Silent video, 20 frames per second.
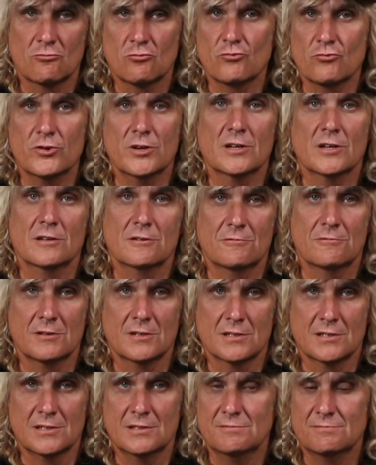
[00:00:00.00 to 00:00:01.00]

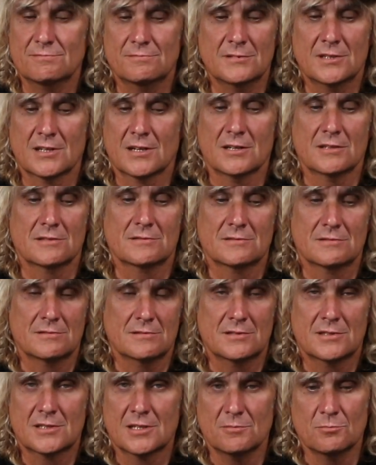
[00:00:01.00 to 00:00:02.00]
really,
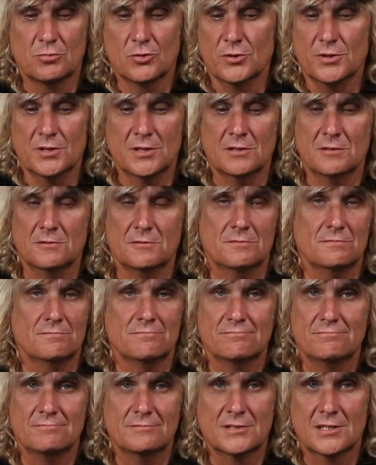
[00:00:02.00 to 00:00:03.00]
can put you,
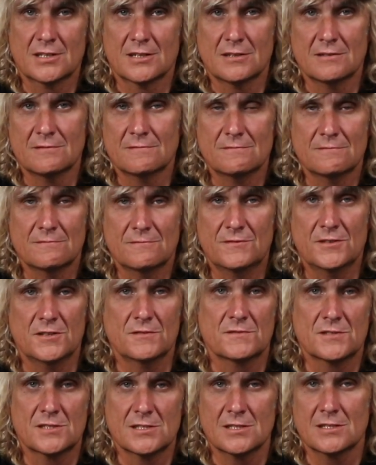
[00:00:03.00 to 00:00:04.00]

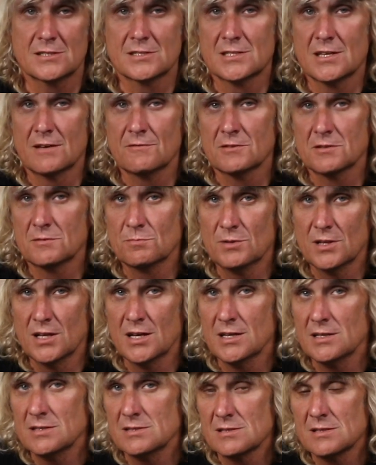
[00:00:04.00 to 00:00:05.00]
5th, 6th, 7th
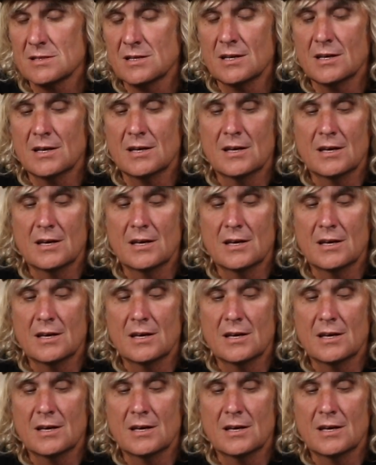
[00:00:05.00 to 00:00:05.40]
place.